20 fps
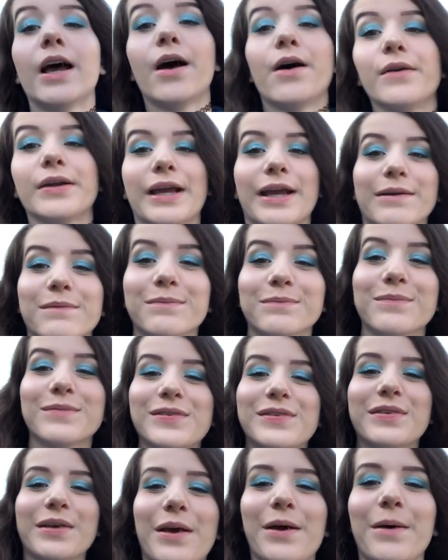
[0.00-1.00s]
Okay,
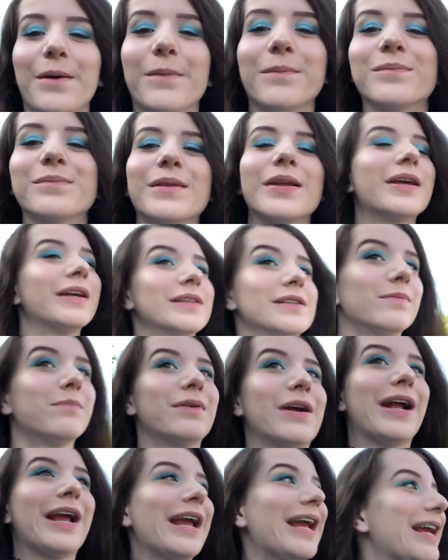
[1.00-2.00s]
so let's
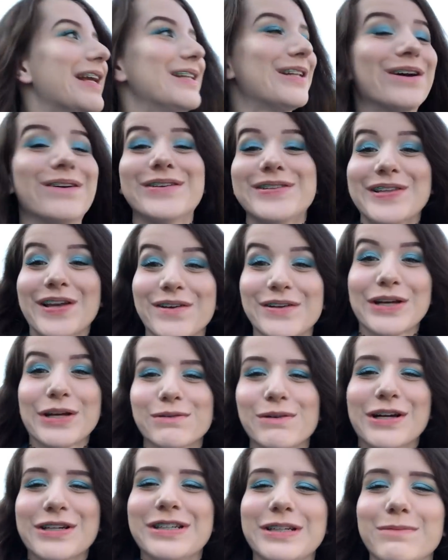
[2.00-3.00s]
pray no one's out
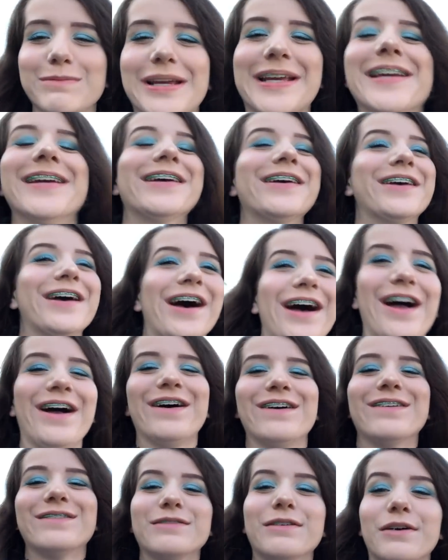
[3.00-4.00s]
here watching me.
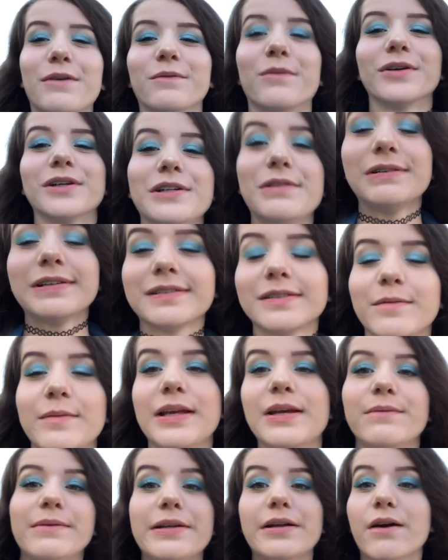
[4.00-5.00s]
Um, we're doing
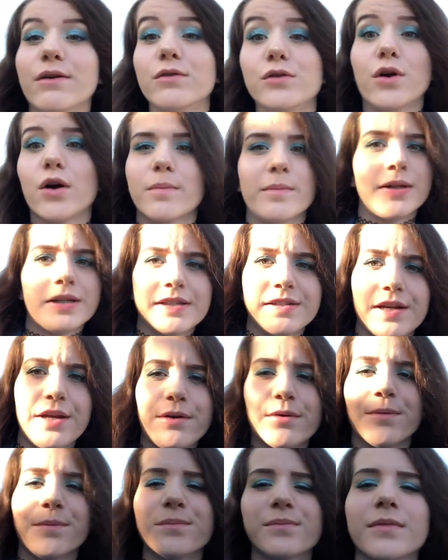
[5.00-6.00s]
something we don't normally
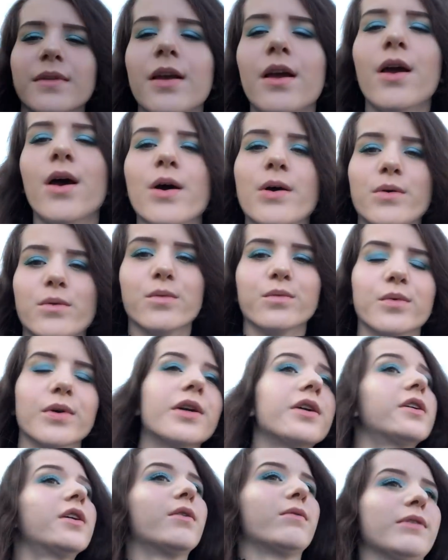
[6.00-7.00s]
do.
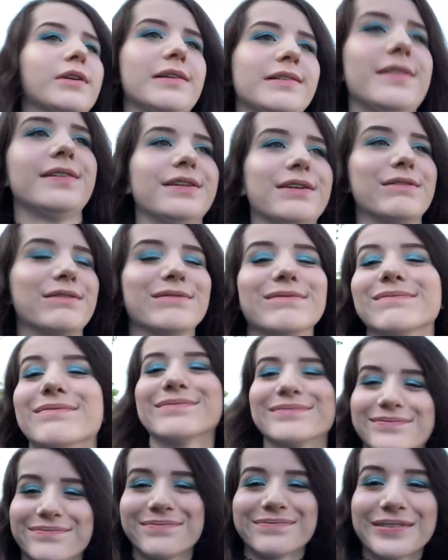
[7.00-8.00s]
We're going to
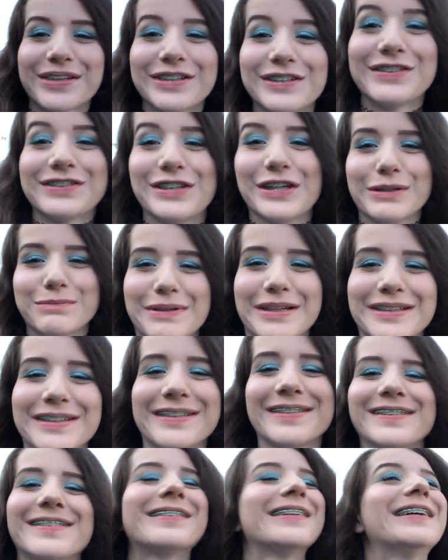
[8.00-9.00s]

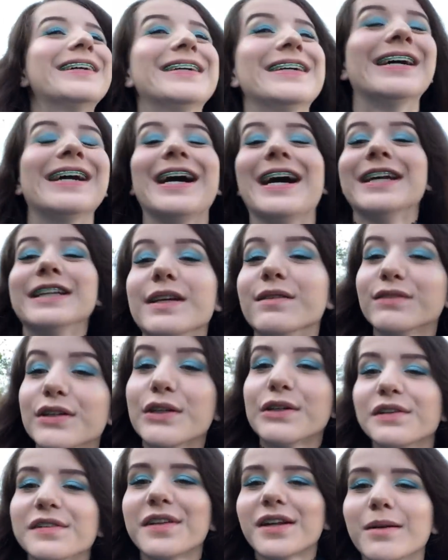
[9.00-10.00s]
Starbucks. I never
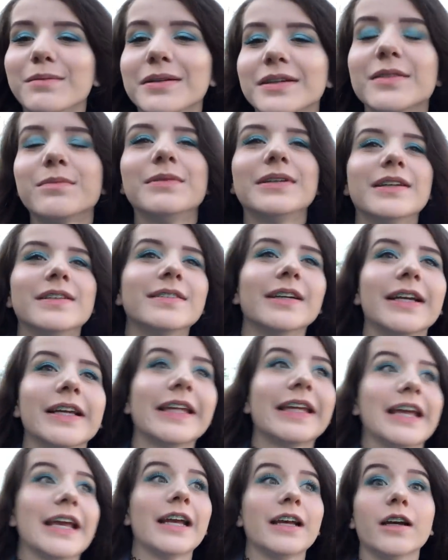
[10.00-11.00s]
go to Starbucks because I
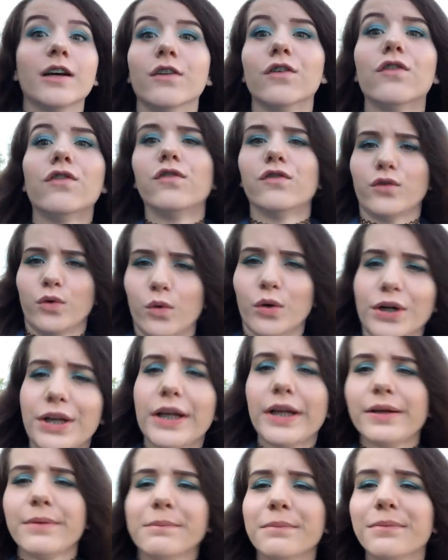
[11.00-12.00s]
can't afford
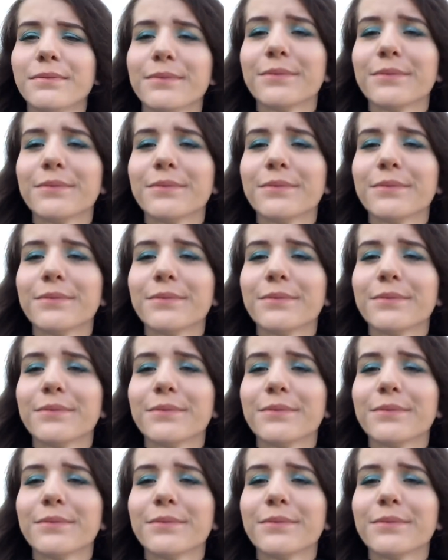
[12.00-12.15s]
it.